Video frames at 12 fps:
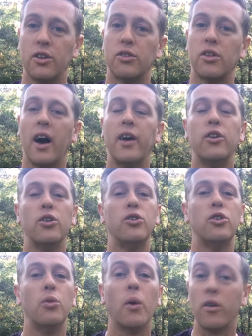Decide who
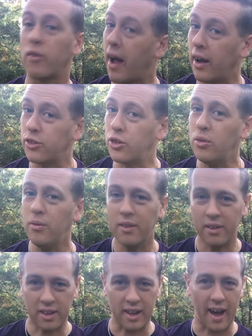you want around you,
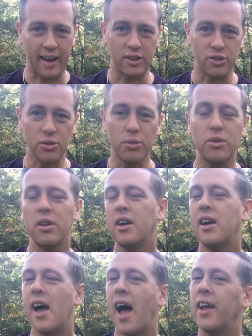the angels,
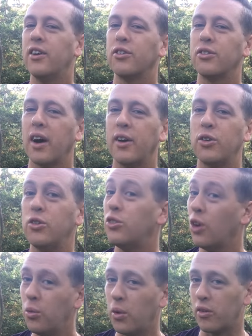and decide who you
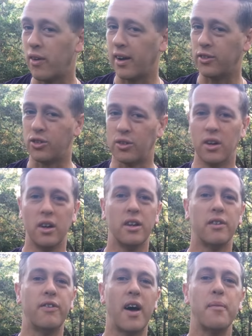don't want around you,
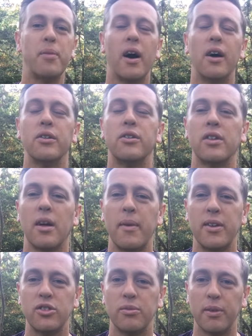the vampires, as I
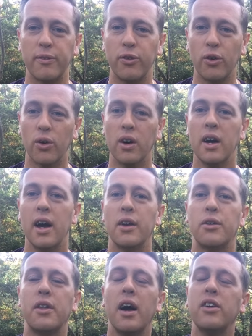mentioned before, and
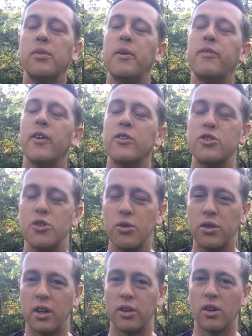start to be very
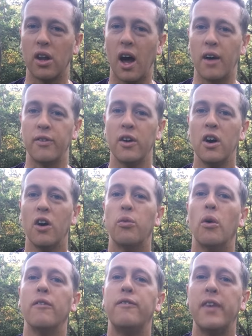choosy in your life of
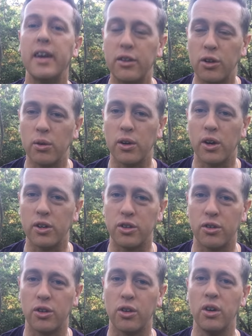what feeds you and
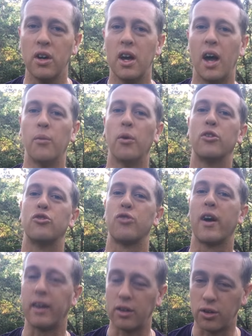nurtures you and what
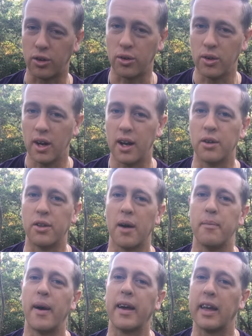drains you, and
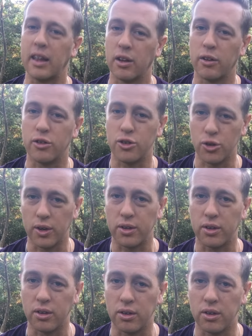start making those
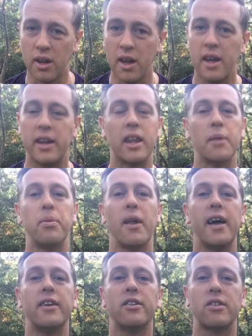choices. Now the
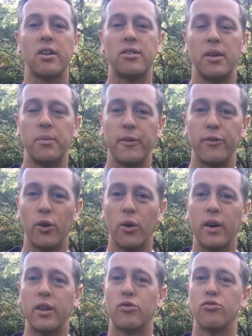plant, as I said
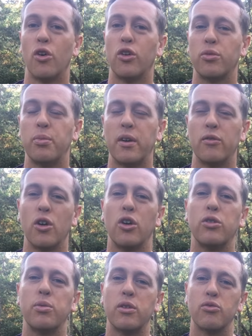before, is rosemary, and
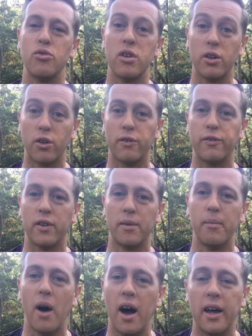rosemary is really good for the
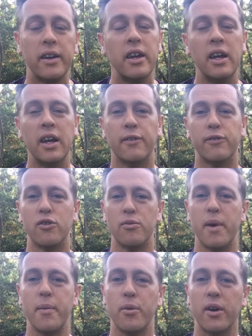mind and for
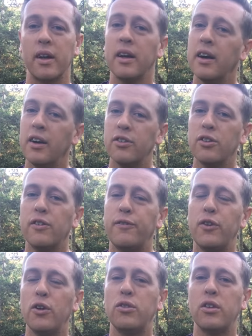remembering, so
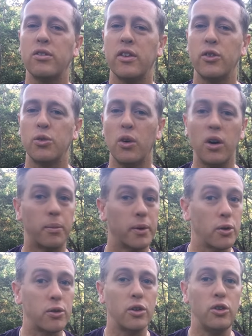diffuse the essential oil, but
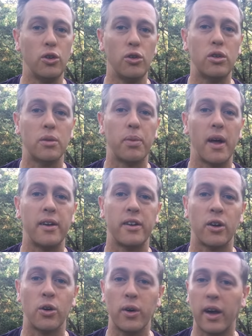also use the plant
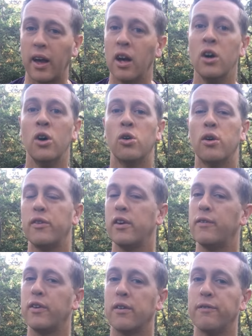in cooking, or even
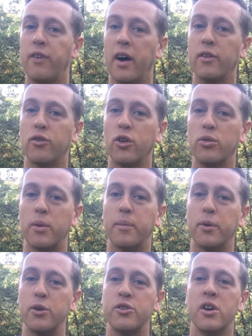if you can find a rosemary
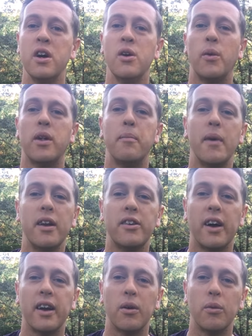bush when you're
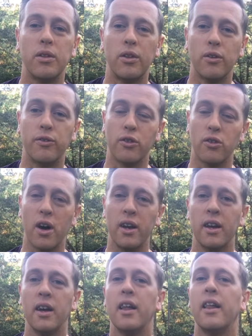meditating with your fluorite,
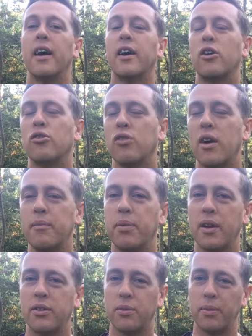a great
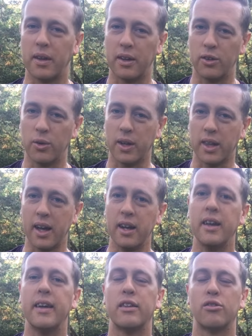place to be doing that
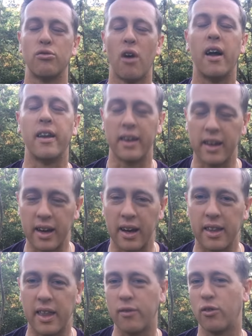is right
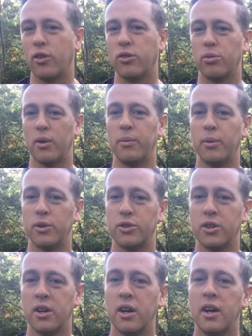near that rosemary bush.
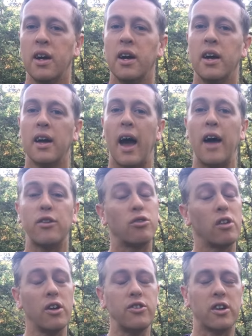
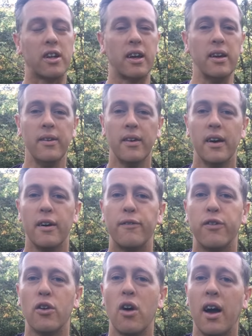Astrologically,
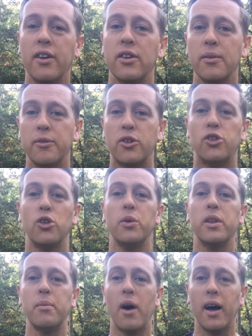fluorite, to do
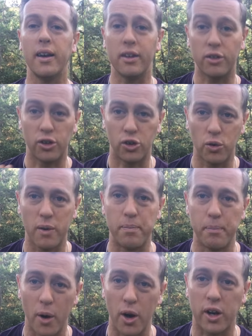with the mind, is to do with
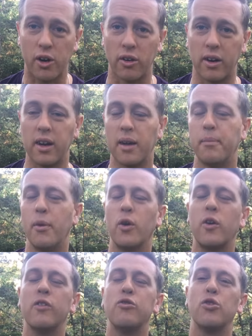Mercury, and
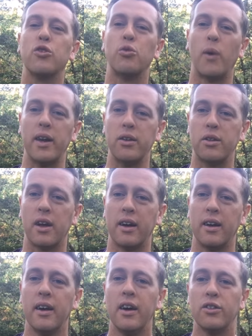Mercury rules Wednesday.
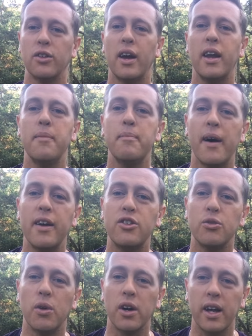So any
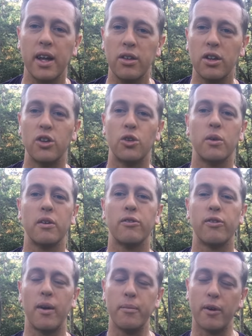major workings that you're doing
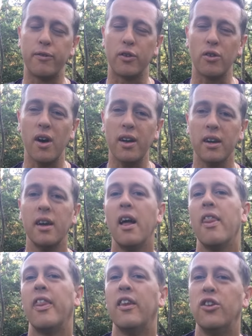with Rainbow Fluorite,
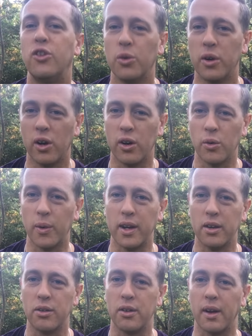then do it on a
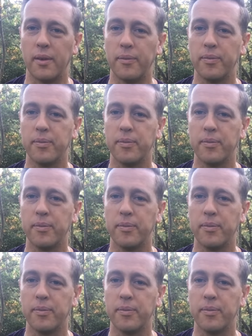Wednesday.